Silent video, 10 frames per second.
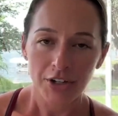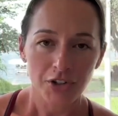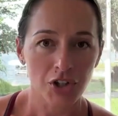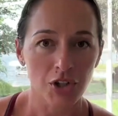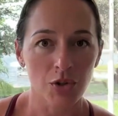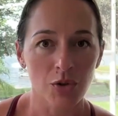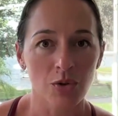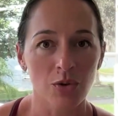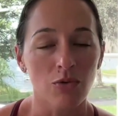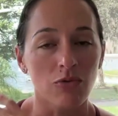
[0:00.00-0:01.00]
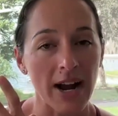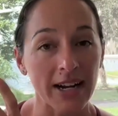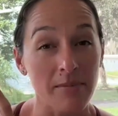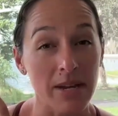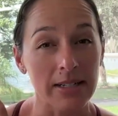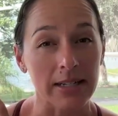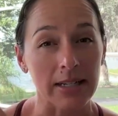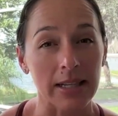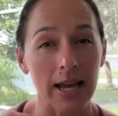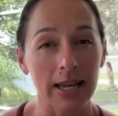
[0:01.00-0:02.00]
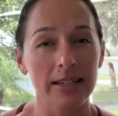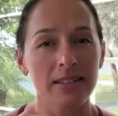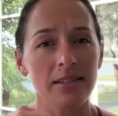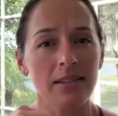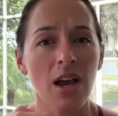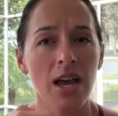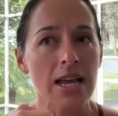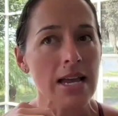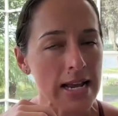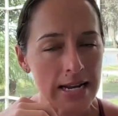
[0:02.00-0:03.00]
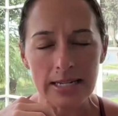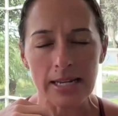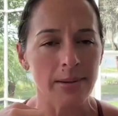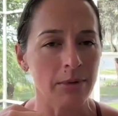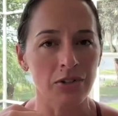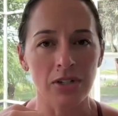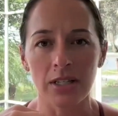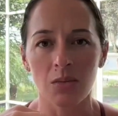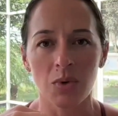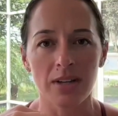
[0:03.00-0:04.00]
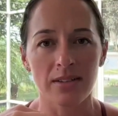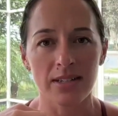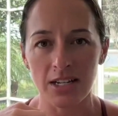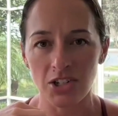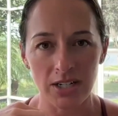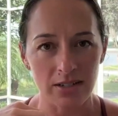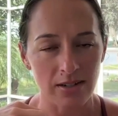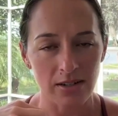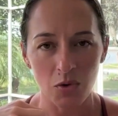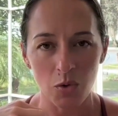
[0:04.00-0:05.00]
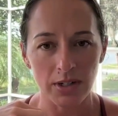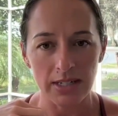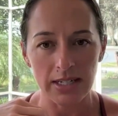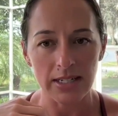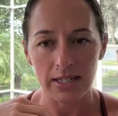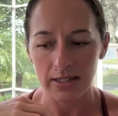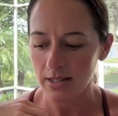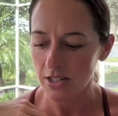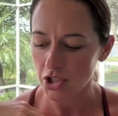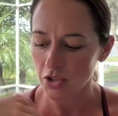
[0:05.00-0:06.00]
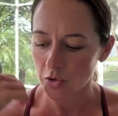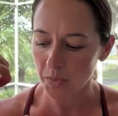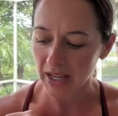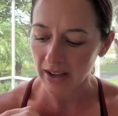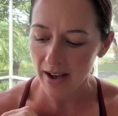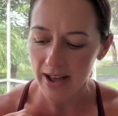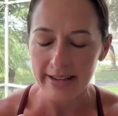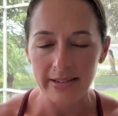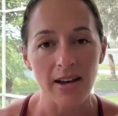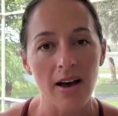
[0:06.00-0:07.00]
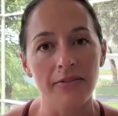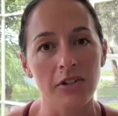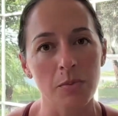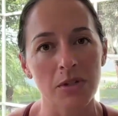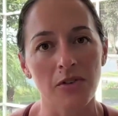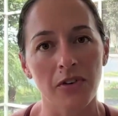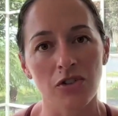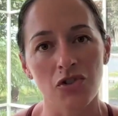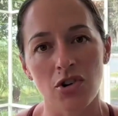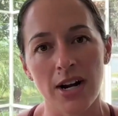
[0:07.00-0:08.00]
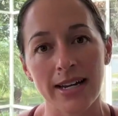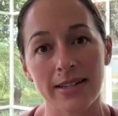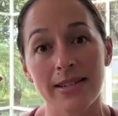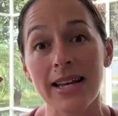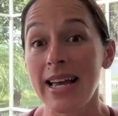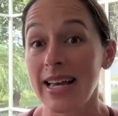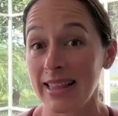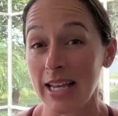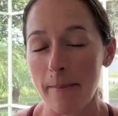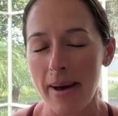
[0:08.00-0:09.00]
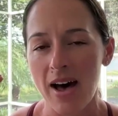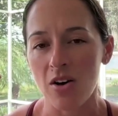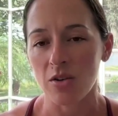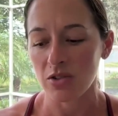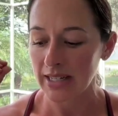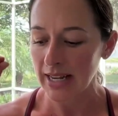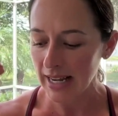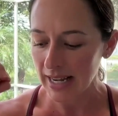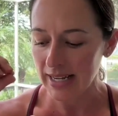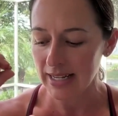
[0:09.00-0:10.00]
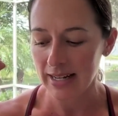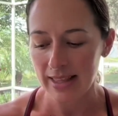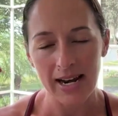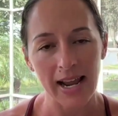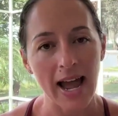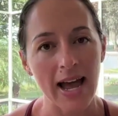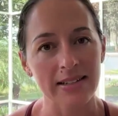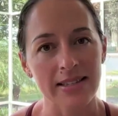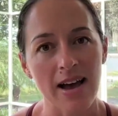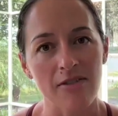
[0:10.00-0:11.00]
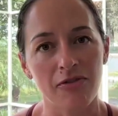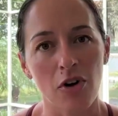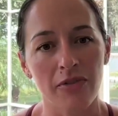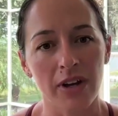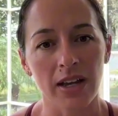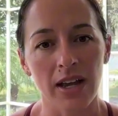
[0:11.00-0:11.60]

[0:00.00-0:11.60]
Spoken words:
to recommend to clients anytime you're dealing with digestive or detox issues because of the specific strains, the amounts, and that it has that fulvic